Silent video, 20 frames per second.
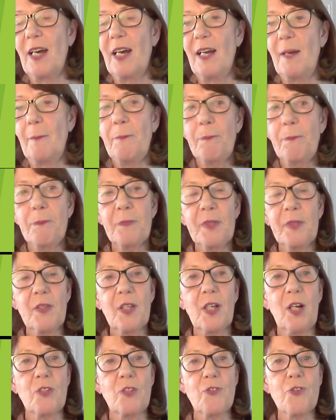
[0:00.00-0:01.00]

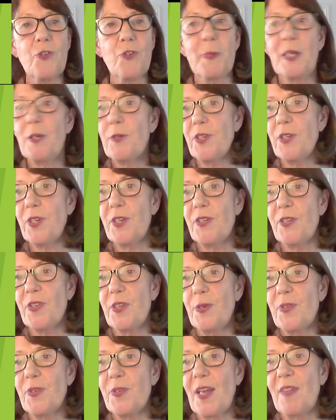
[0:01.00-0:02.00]
the
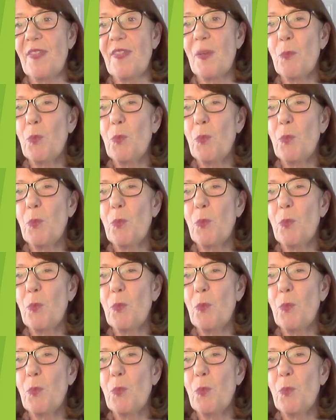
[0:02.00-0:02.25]
contributors who said